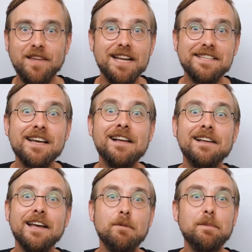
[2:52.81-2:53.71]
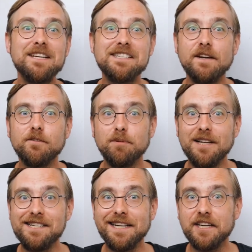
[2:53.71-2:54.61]
Hence, it might be a safer
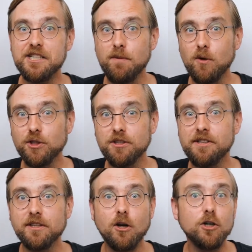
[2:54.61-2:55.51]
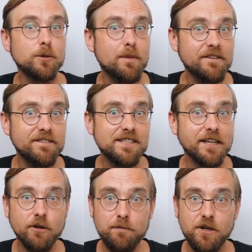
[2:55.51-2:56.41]
place to get exposure to the larger benefits
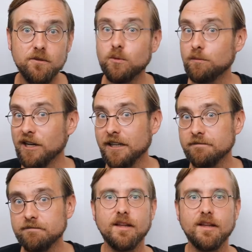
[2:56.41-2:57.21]
that crypto will bring.